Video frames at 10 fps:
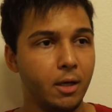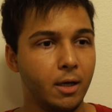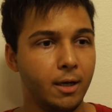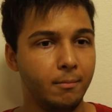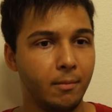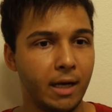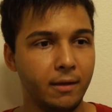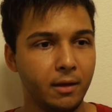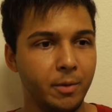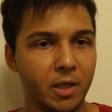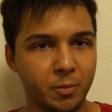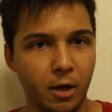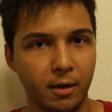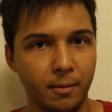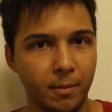I think my
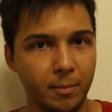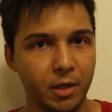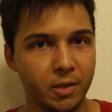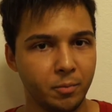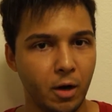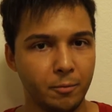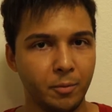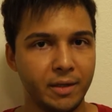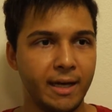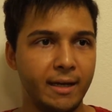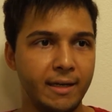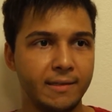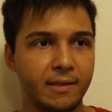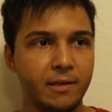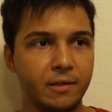biggest problem with that is
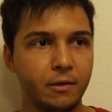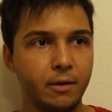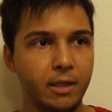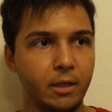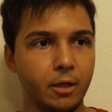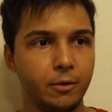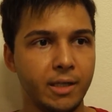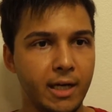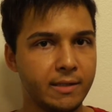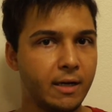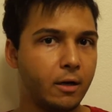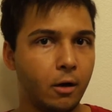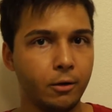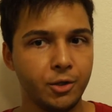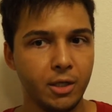considering, today's
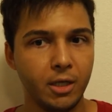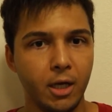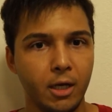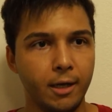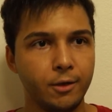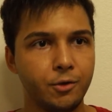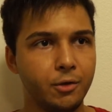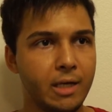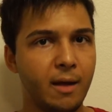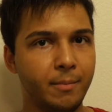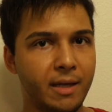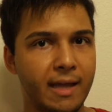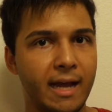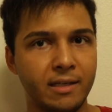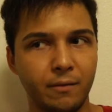technology, it should not be
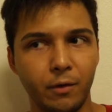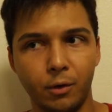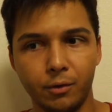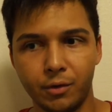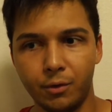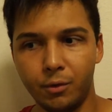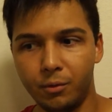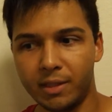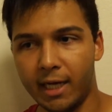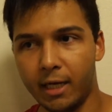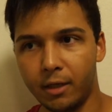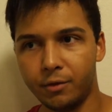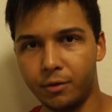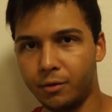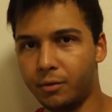that difficult to take
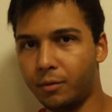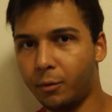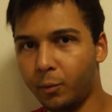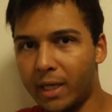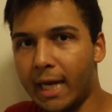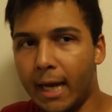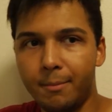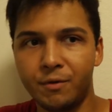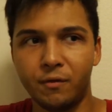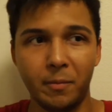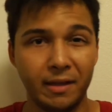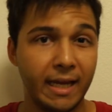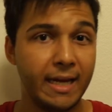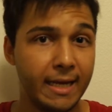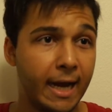3 games from the
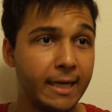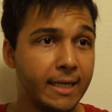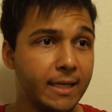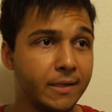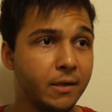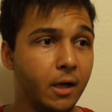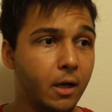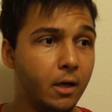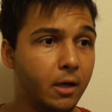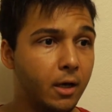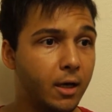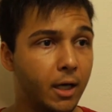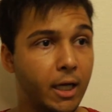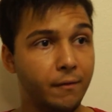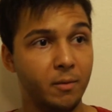late 90s,
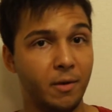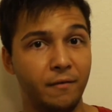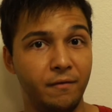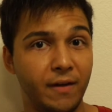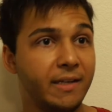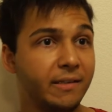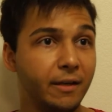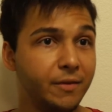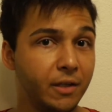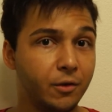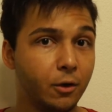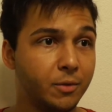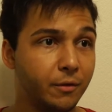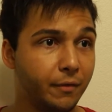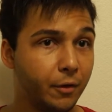give them a facelift in terms
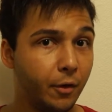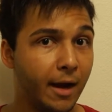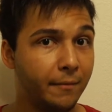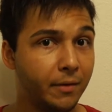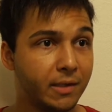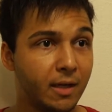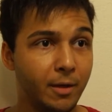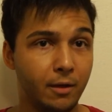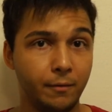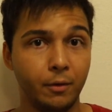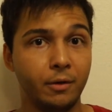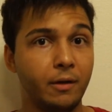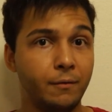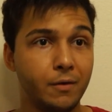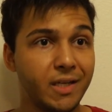of their graphics. I mean,
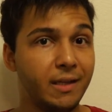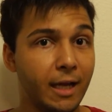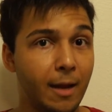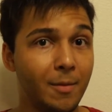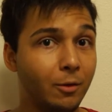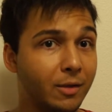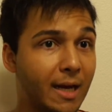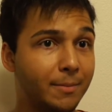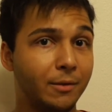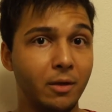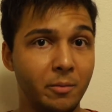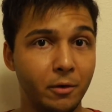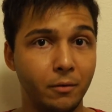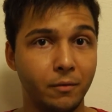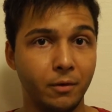if you've seen the game, it looks absolutely
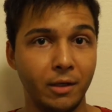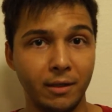beautiful.